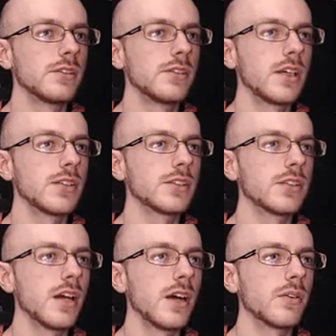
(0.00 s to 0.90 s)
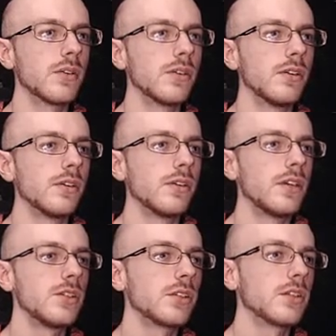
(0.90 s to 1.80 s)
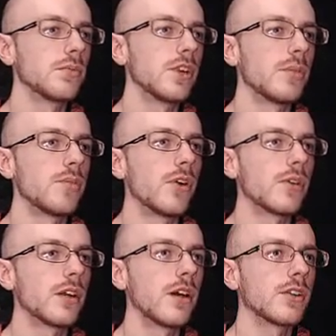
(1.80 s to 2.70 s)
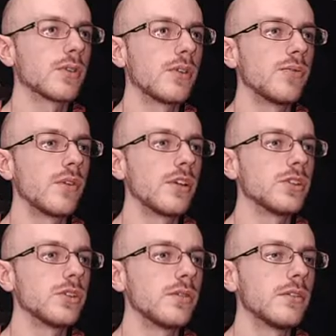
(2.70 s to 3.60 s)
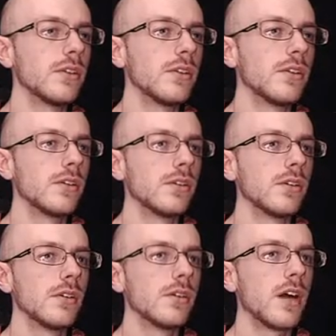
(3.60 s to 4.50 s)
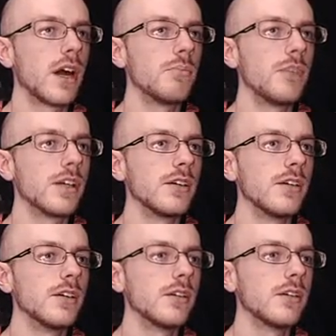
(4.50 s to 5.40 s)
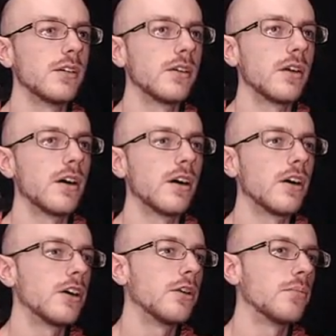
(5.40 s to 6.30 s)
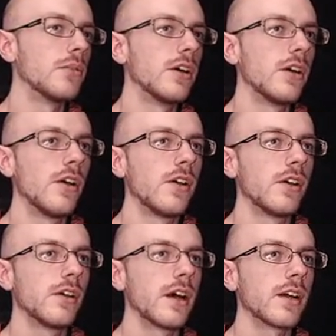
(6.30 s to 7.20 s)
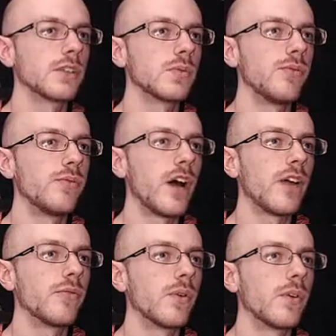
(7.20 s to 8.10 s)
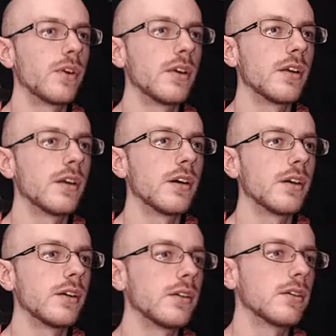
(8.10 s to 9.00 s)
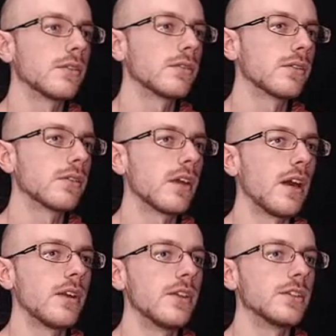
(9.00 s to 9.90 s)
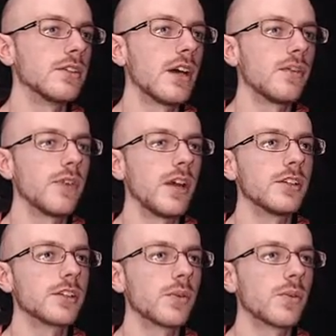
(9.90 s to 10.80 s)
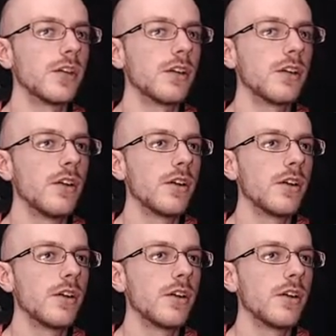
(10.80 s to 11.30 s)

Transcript: Let's test it out. He's looking pretty broken, huh? three forty-two. Not a big deal. Um. I guess we fly forward and, uh, you know, I'm gonna end his life, end his career.